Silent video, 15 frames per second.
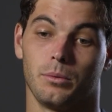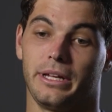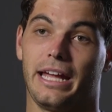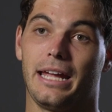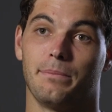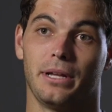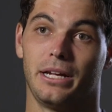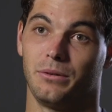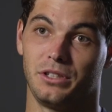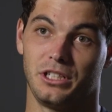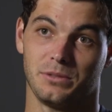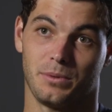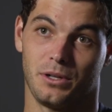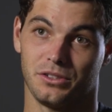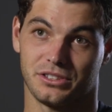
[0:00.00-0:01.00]
hate playing with
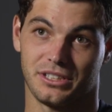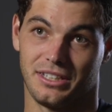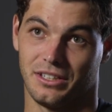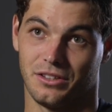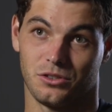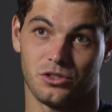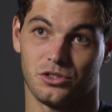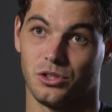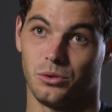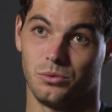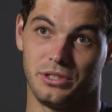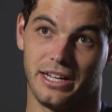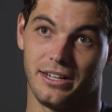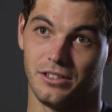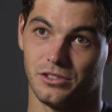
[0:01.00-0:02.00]
these balls because I think they're so
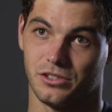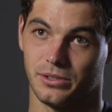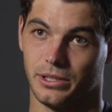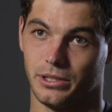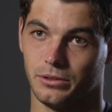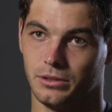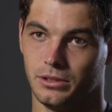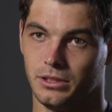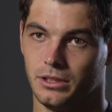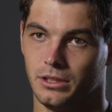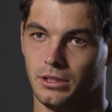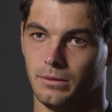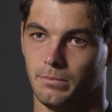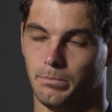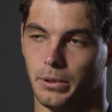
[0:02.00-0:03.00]
dead and slow.
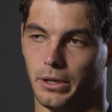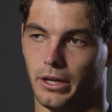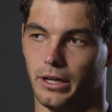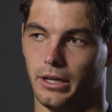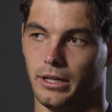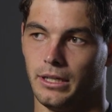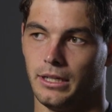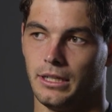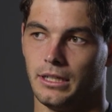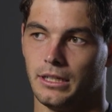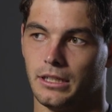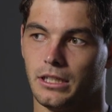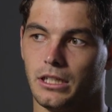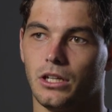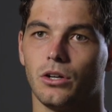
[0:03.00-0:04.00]
But
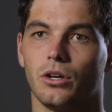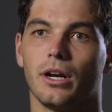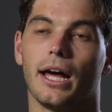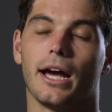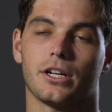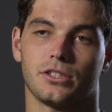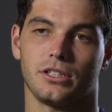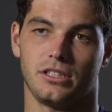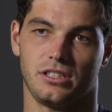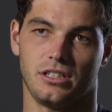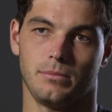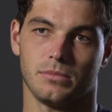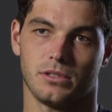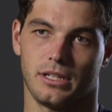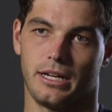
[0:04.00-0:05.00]
here it actually
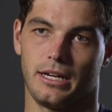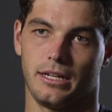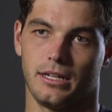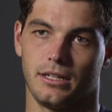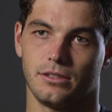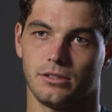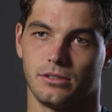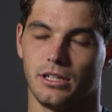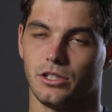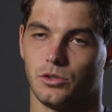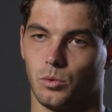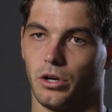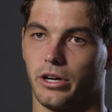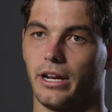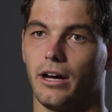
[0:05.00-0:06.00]
seems like it's
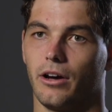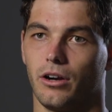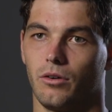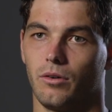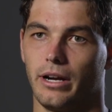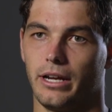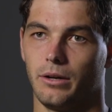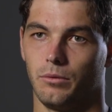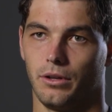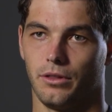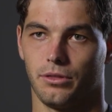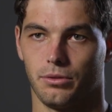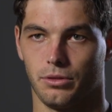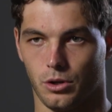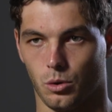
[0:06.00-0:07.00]
working out all right
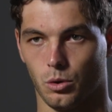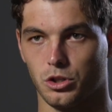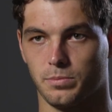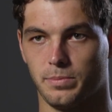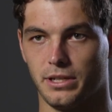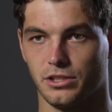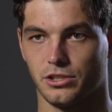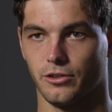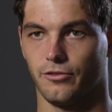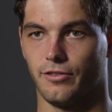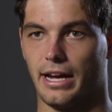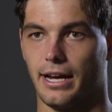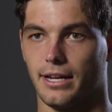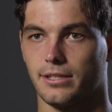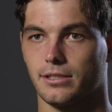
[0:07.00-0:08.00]
with the courts being so
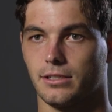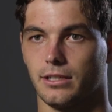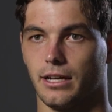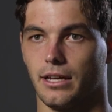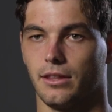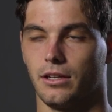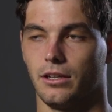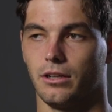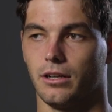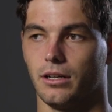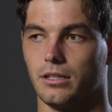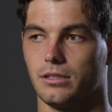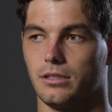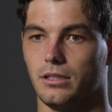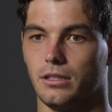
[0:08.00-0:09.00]
fast. I think you're
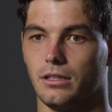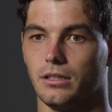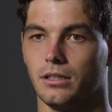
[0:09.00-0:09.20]
going to see